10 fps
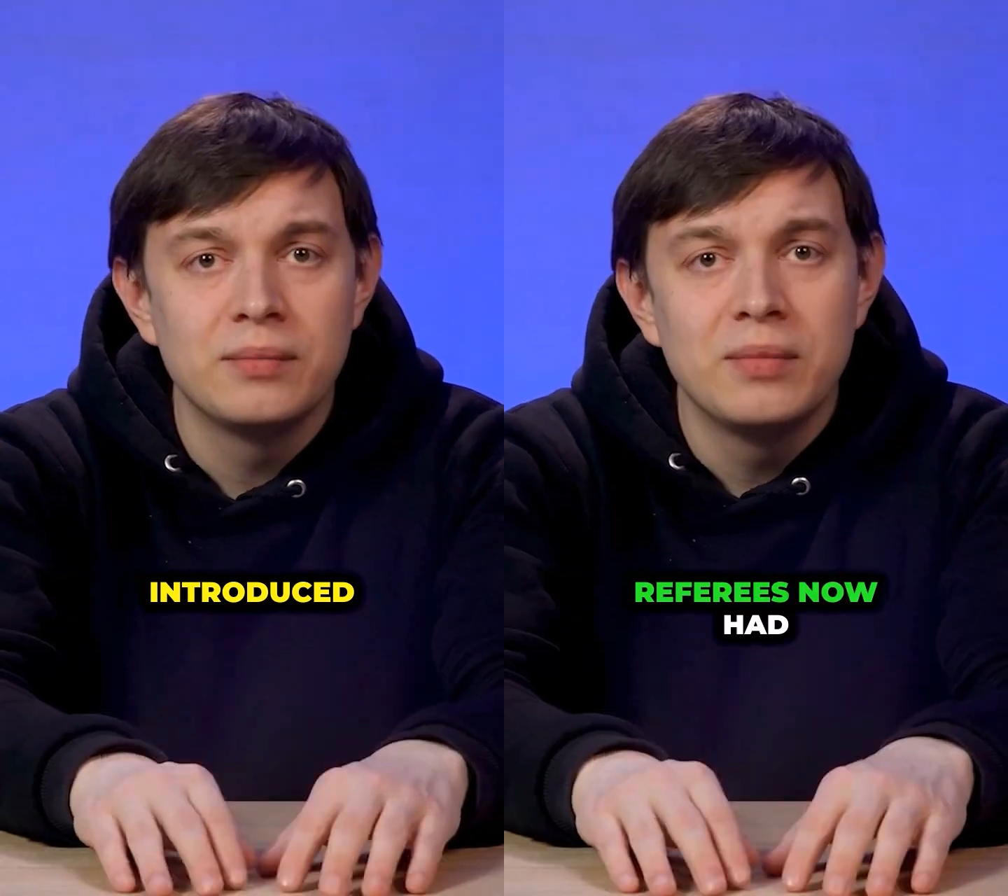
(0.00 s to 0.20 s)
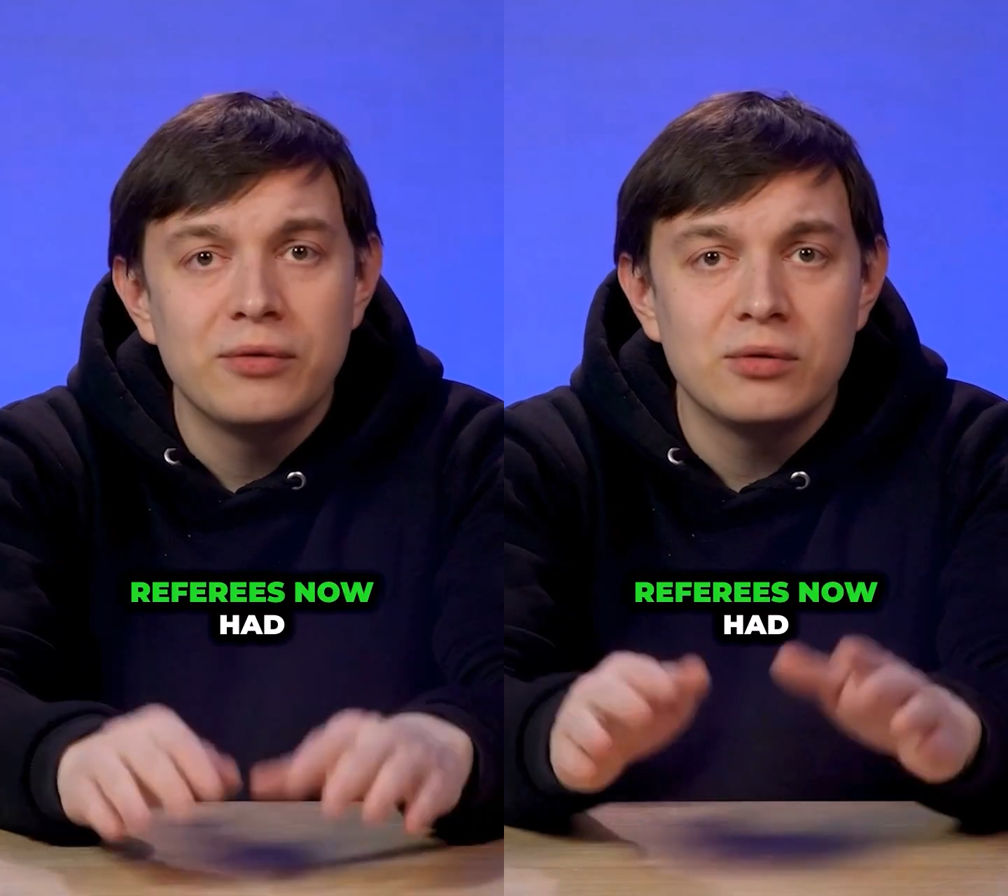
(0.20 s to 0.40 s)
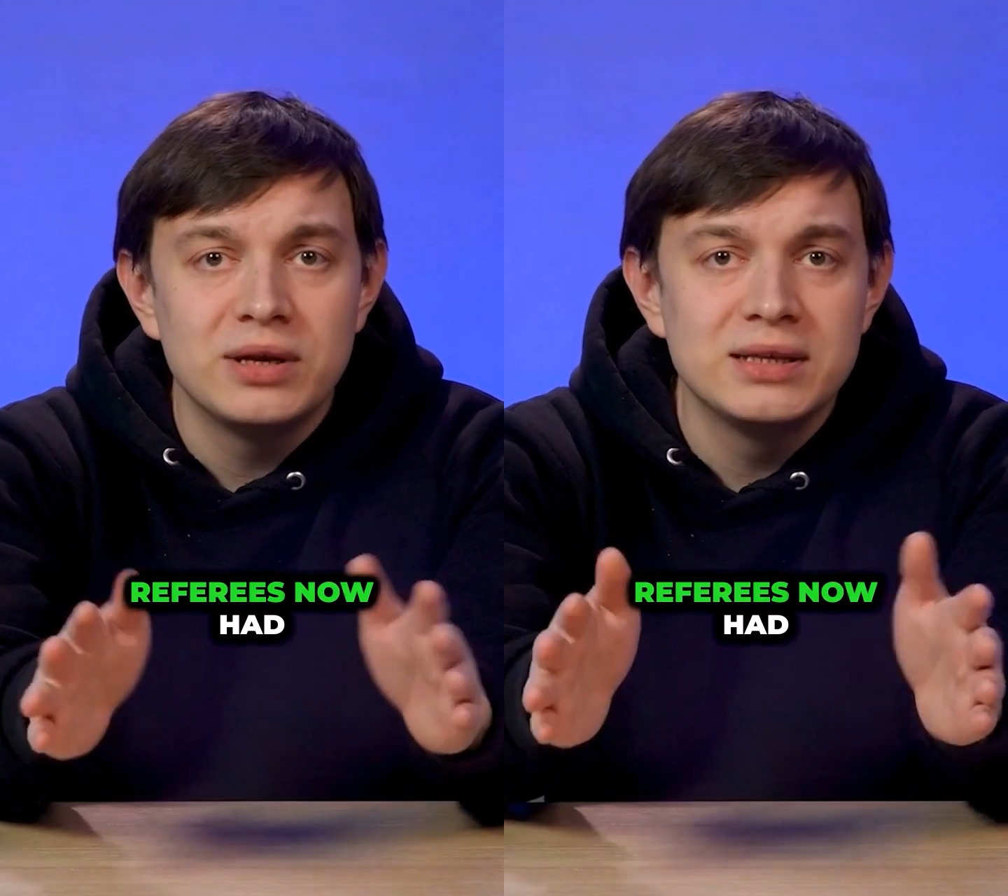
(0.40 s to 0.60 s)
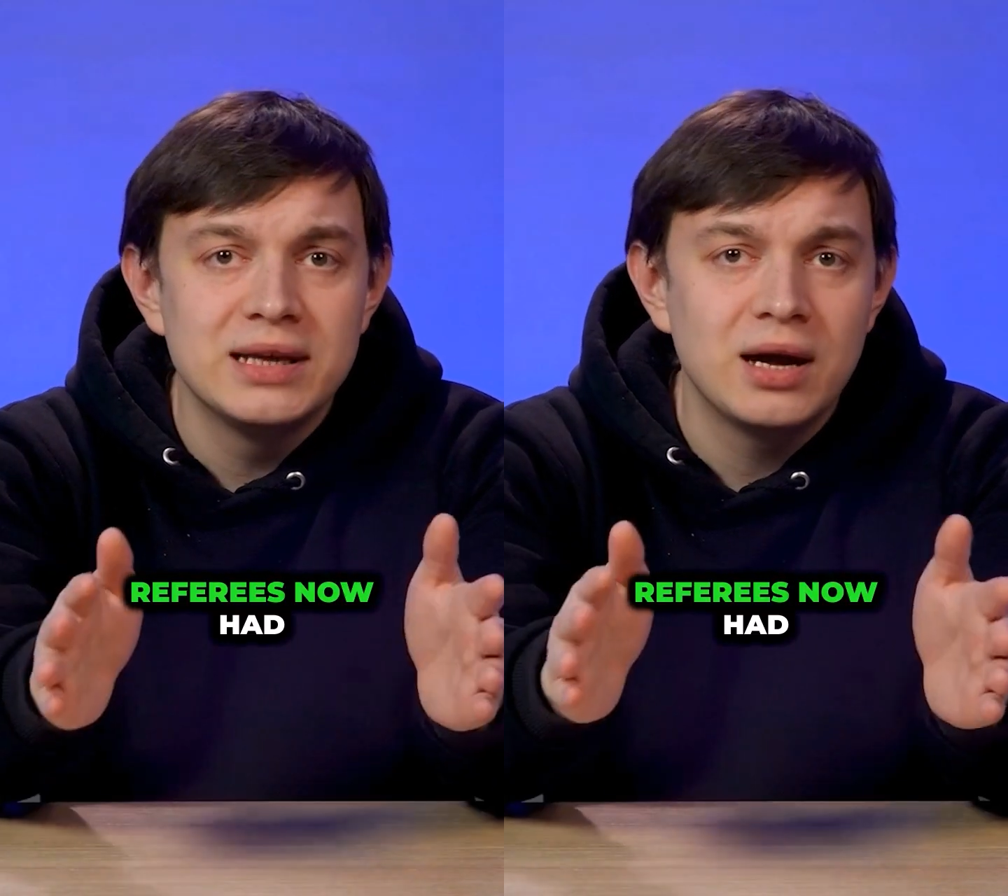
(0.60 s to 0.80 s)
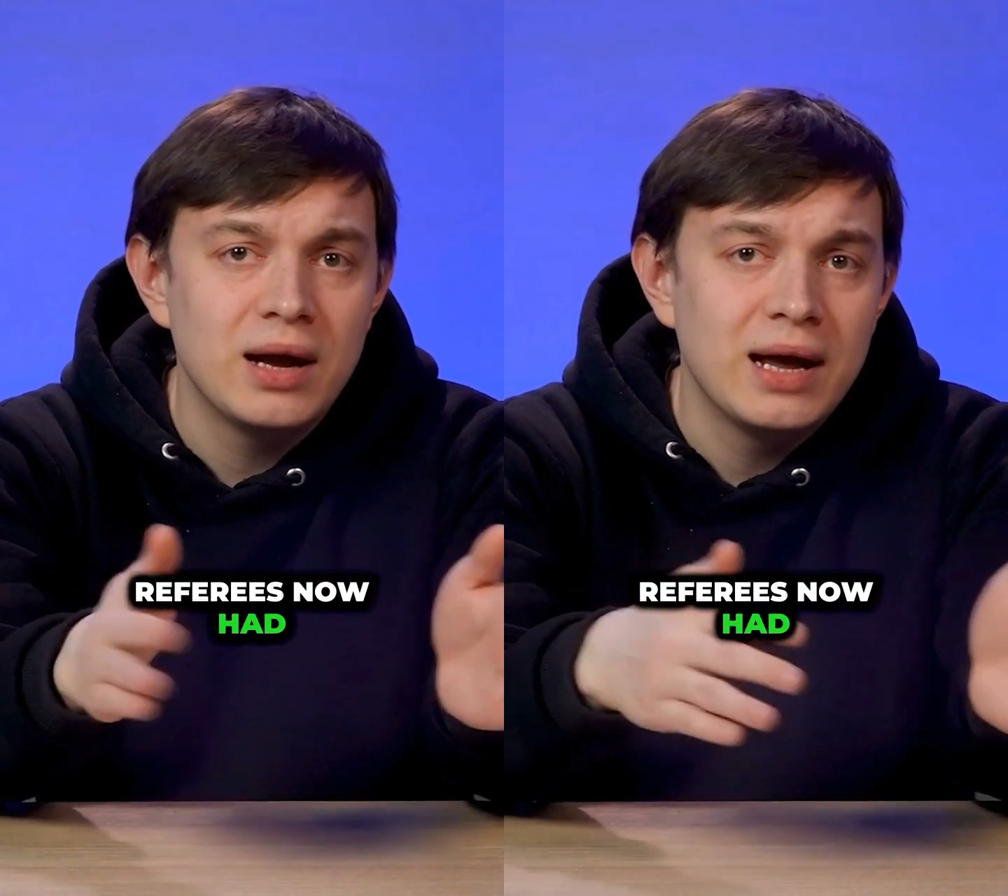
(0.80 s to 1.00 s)
Referees
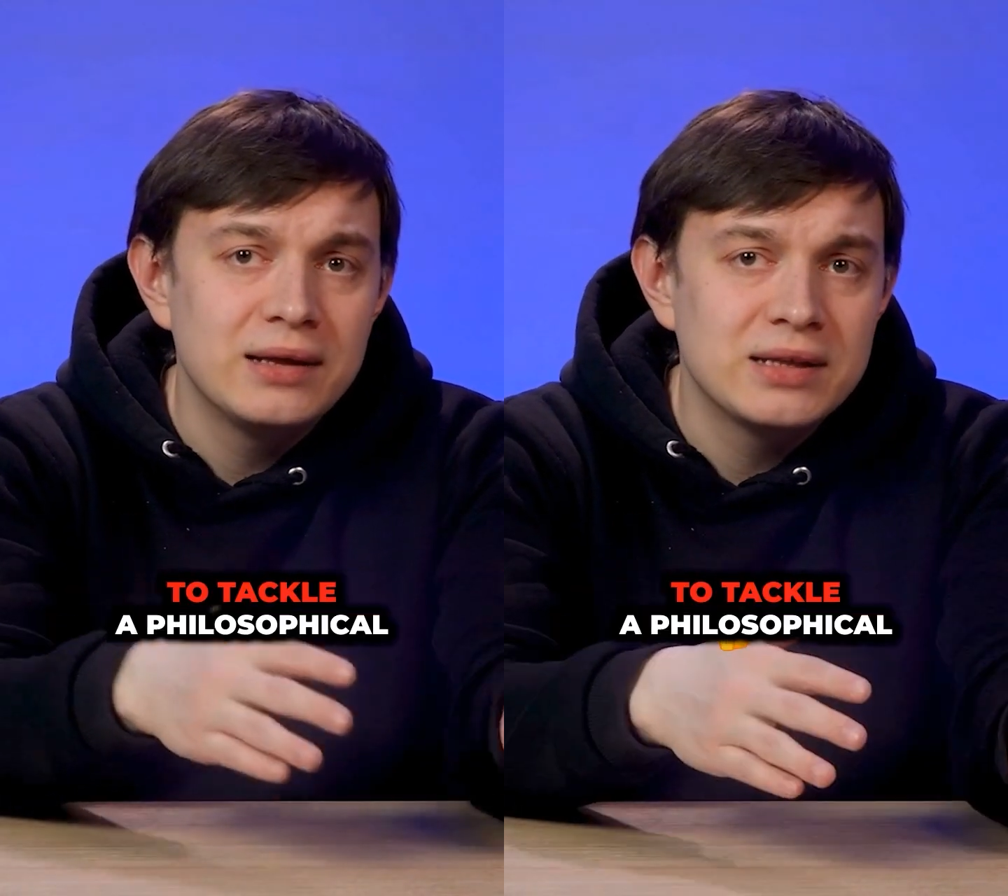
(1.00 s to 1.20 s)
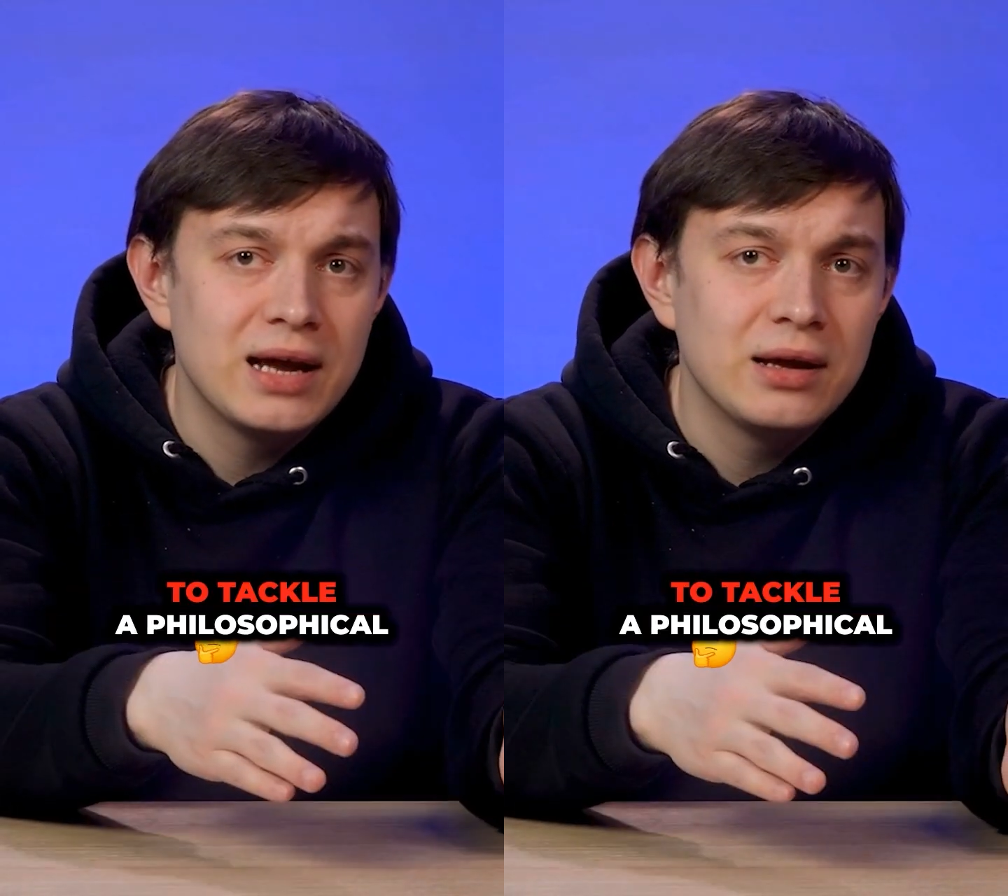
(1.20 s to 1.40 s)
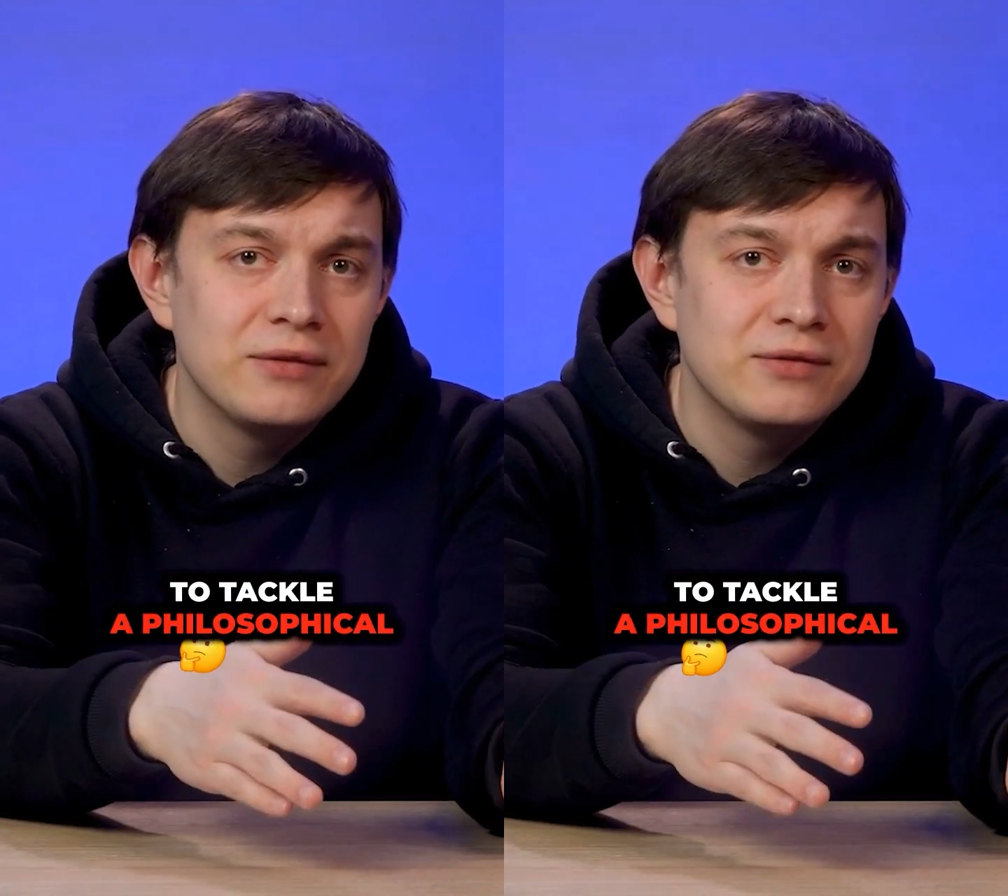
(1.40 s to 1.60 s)
now had to tackle